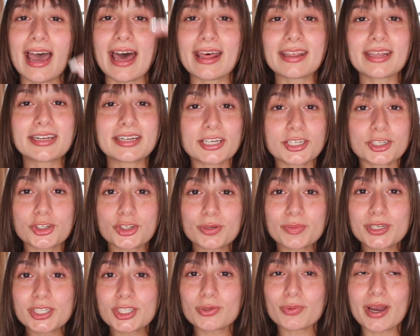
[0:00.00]
And then
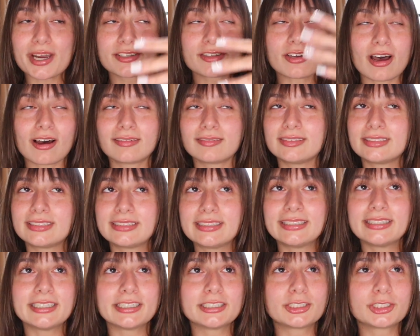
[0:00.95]
instruments wise,
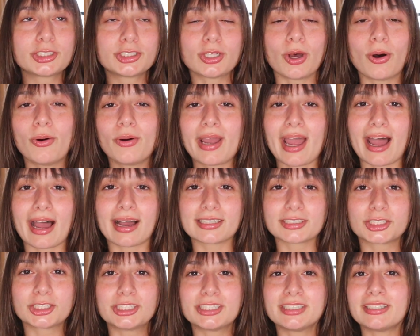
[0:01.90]
obviously it's so
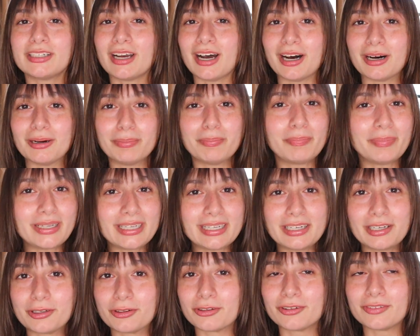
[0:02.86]
catchy, upbeat,
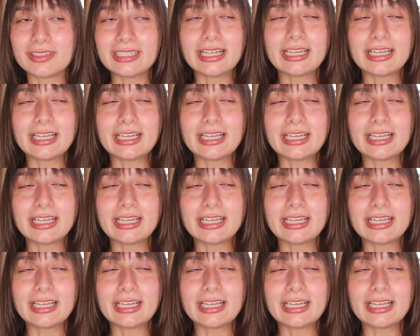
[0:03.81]
groovy.